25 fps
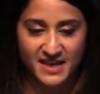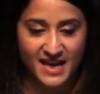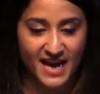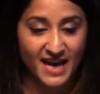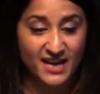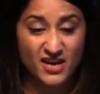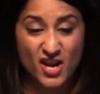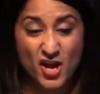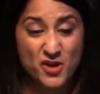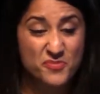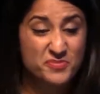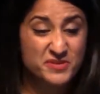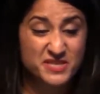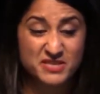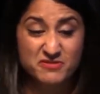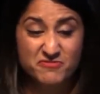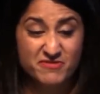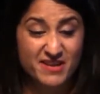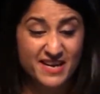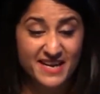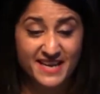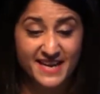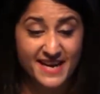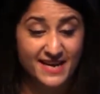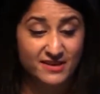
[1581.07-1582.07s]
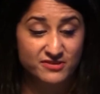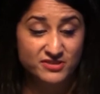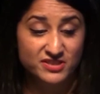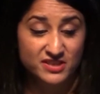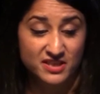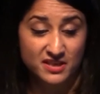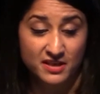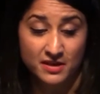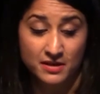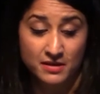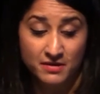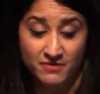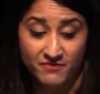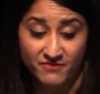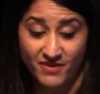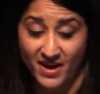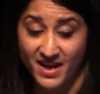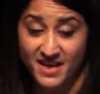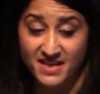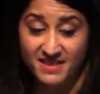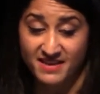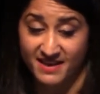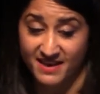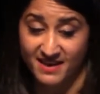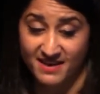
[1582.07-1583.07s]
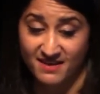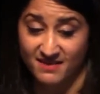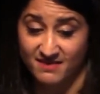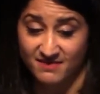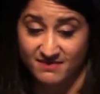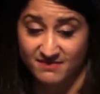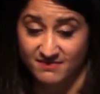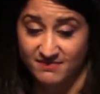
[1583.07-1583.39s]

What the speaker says: And nobody really else can convey that.